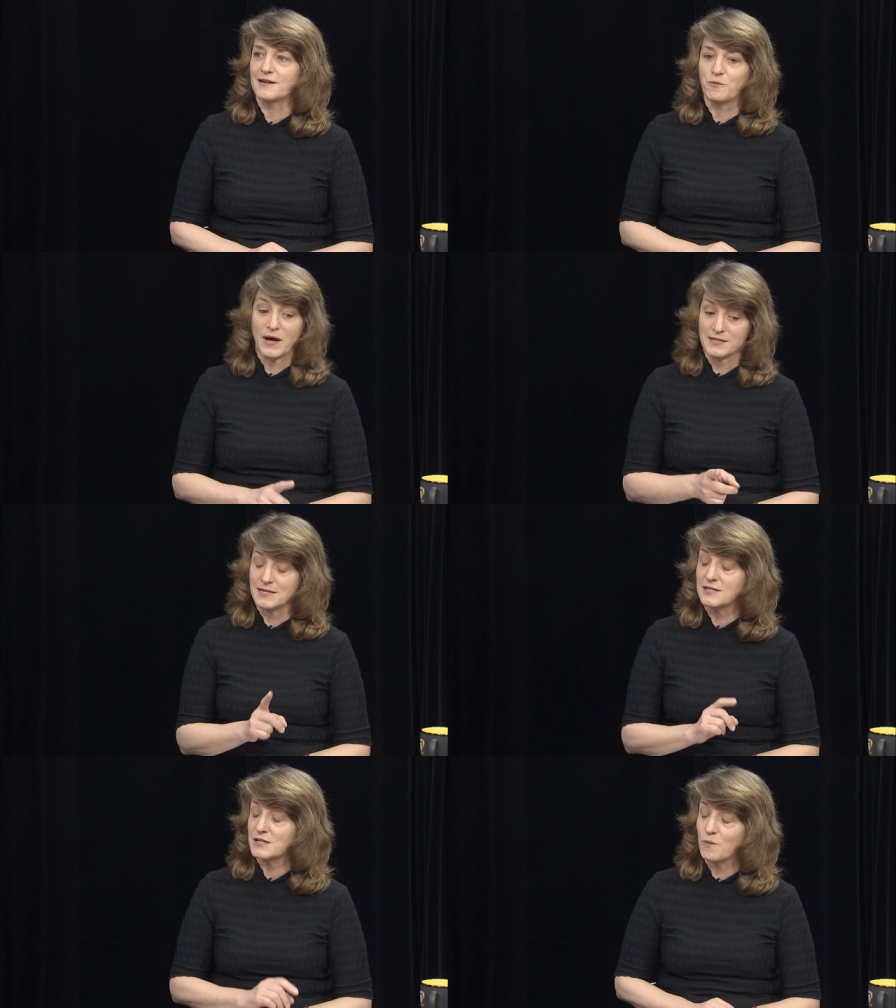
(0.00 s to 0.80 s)

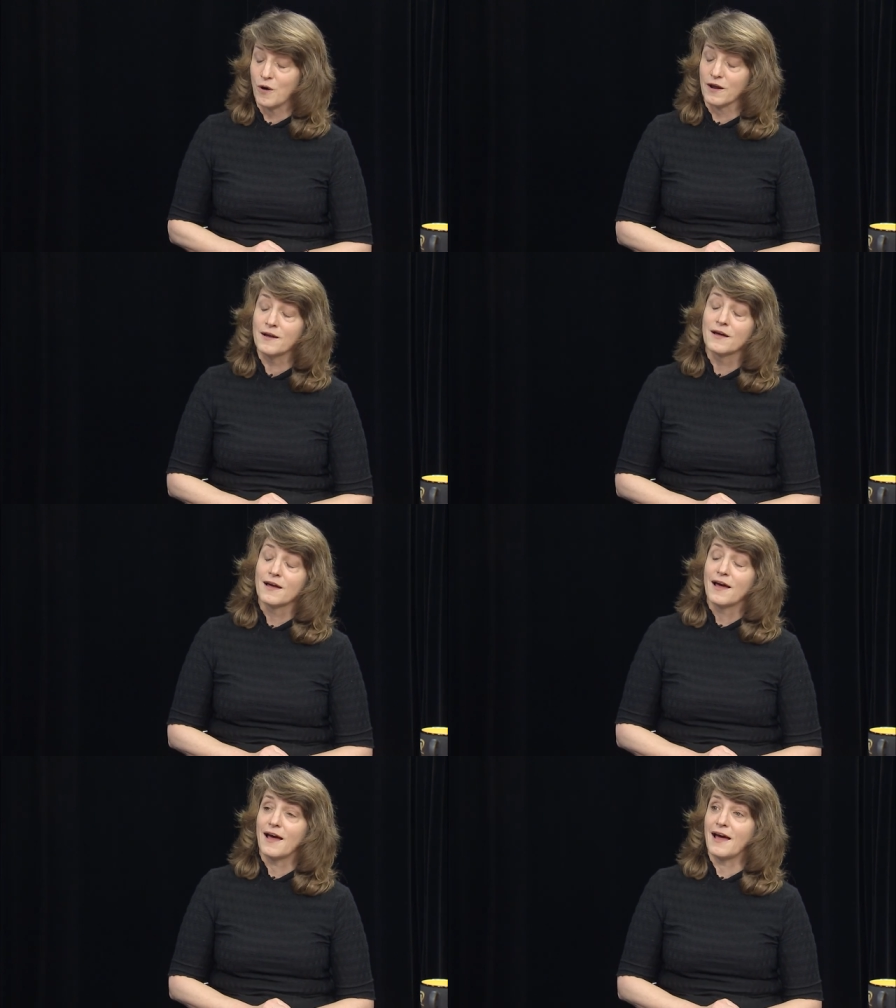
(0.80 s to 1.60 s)
Wednesdays at 1,
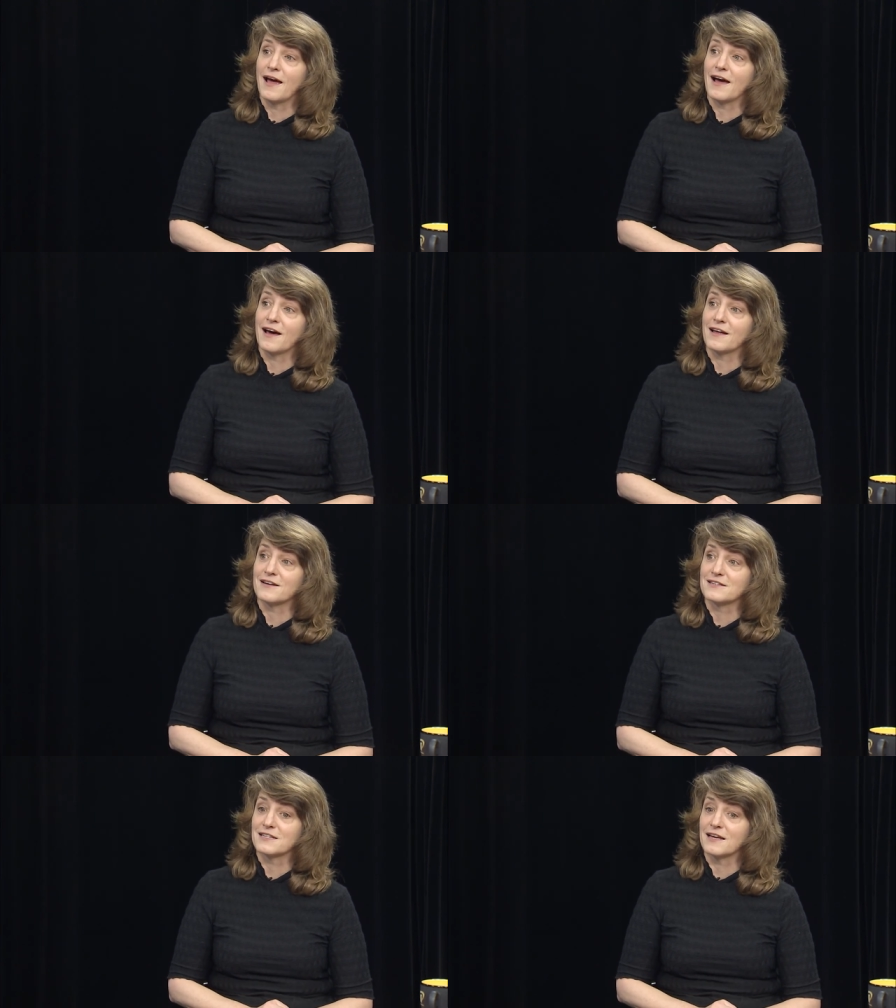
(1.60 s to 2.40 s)

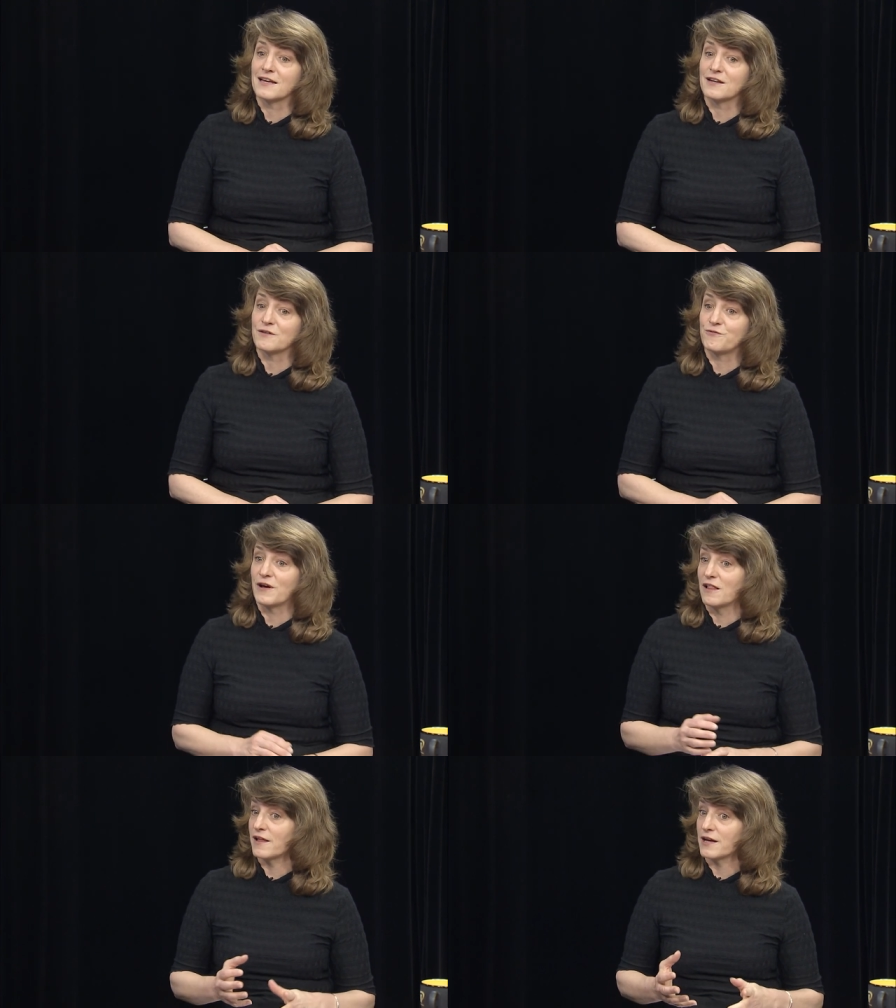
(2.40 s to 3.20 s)
and it
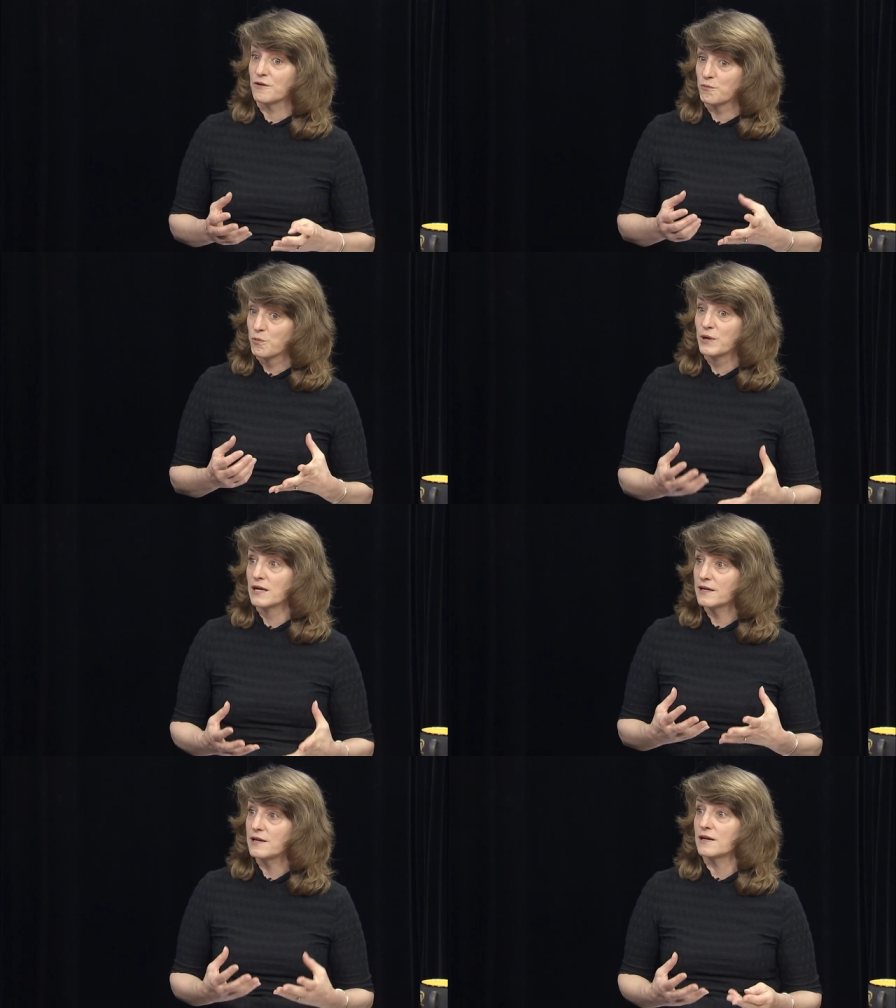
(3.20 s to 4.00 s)
felt like a
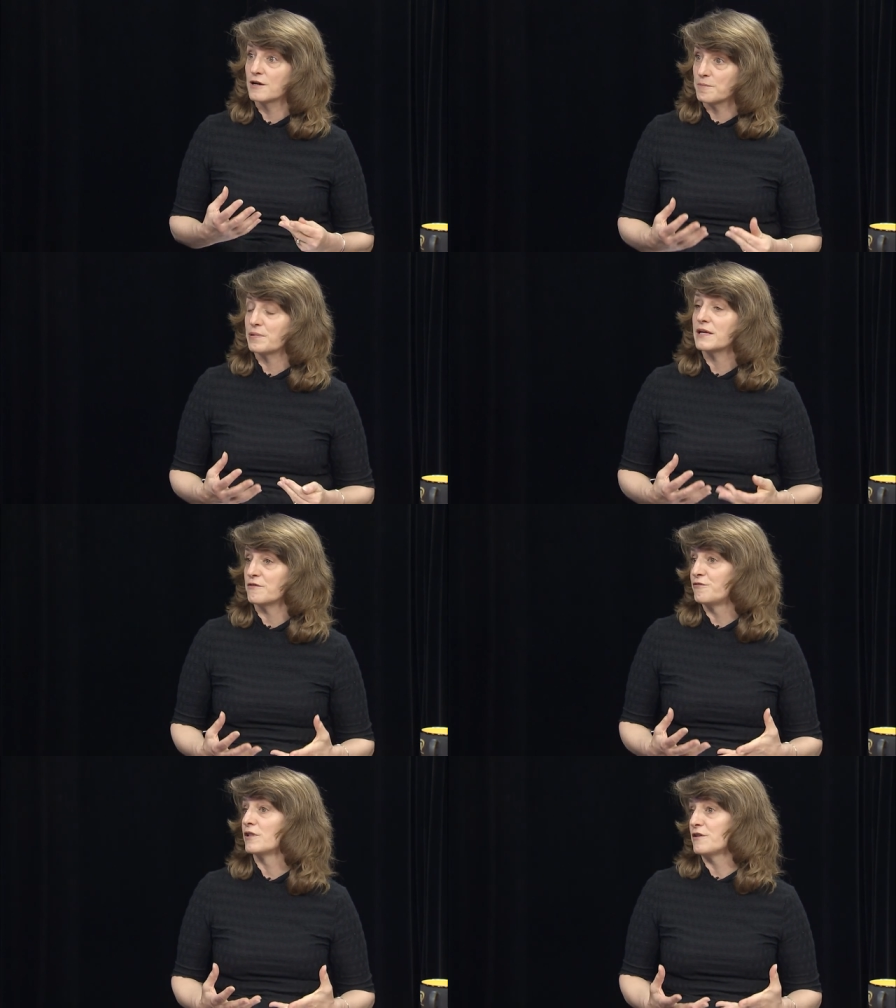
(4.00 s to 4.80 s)
really
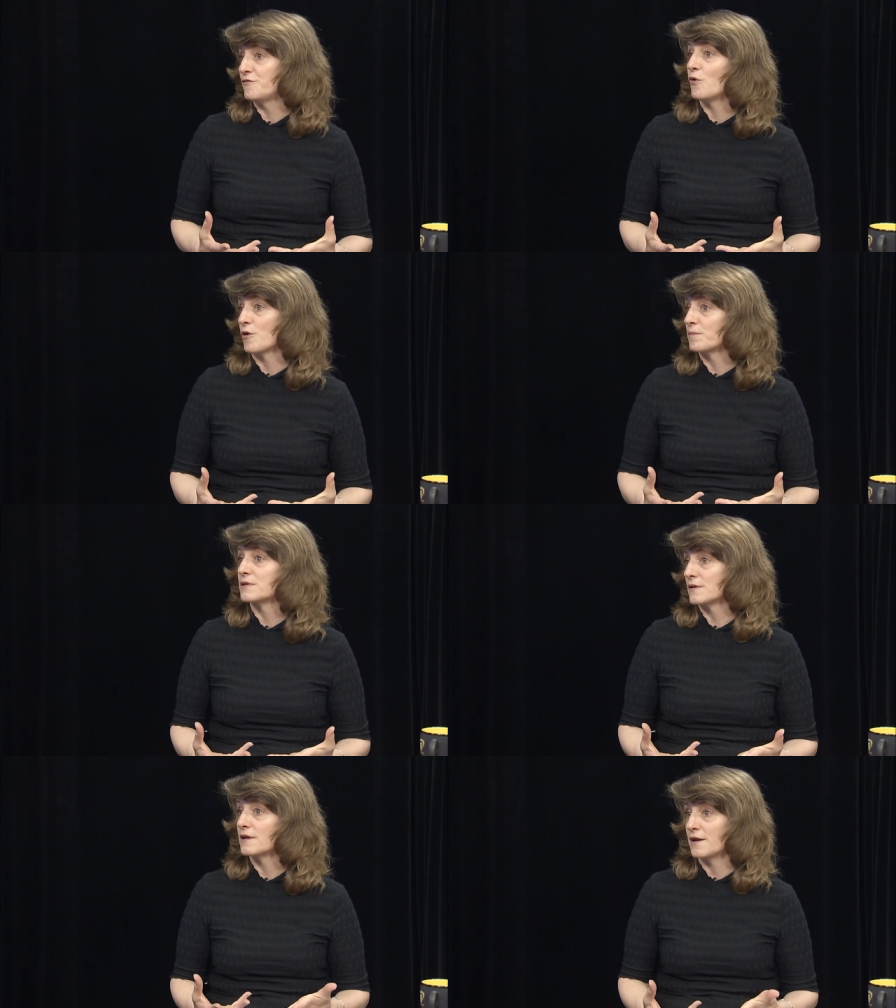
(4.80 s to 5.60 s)
complete, fully
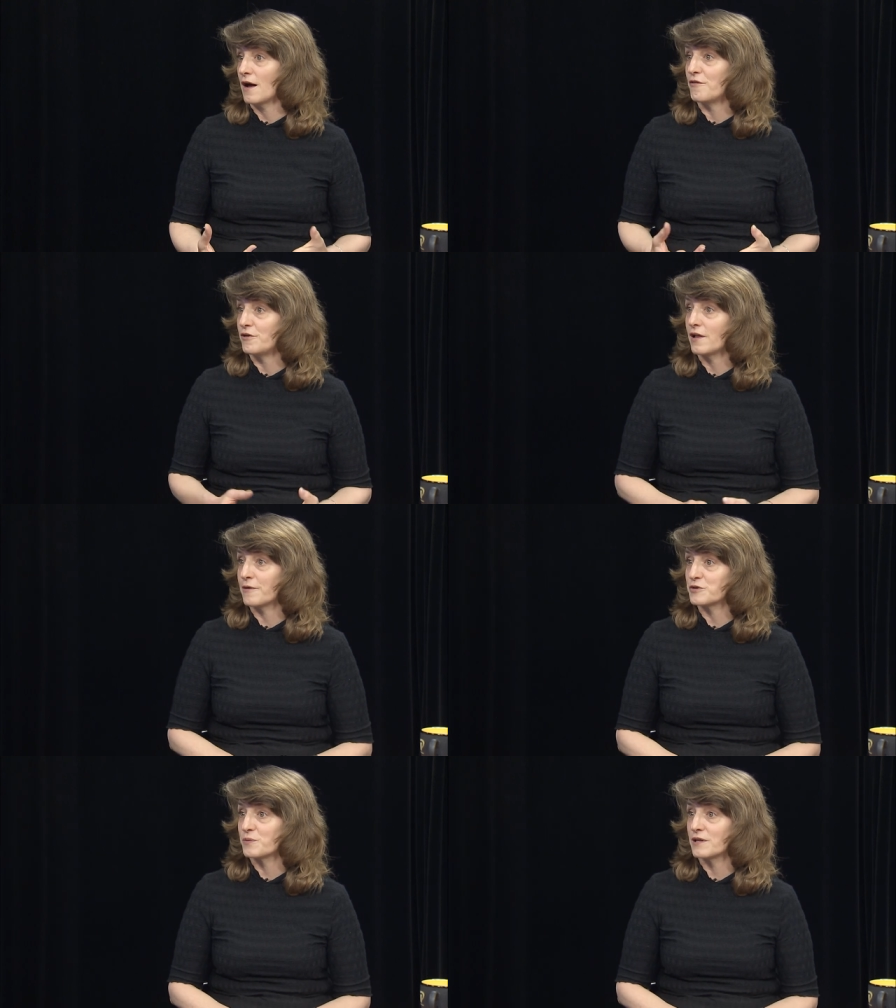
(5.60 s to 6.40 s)
formed novel.
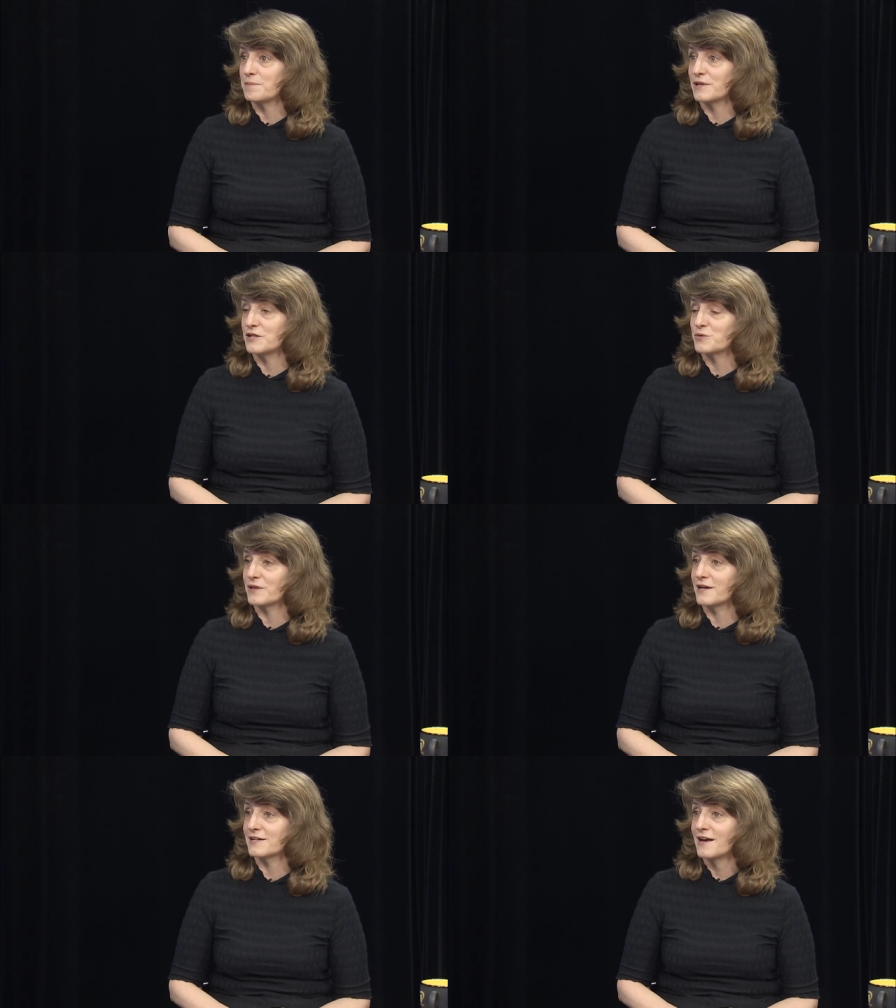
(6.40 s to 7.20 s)
I was really pleased
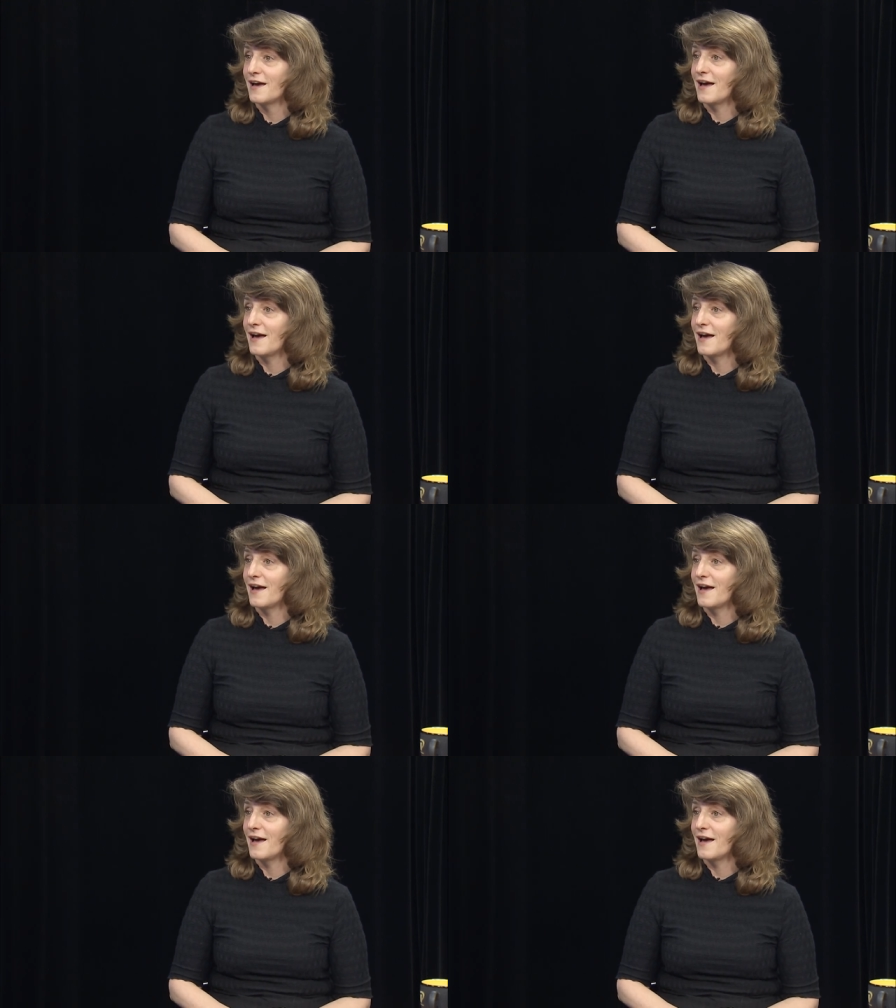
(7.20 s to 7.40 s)
with it.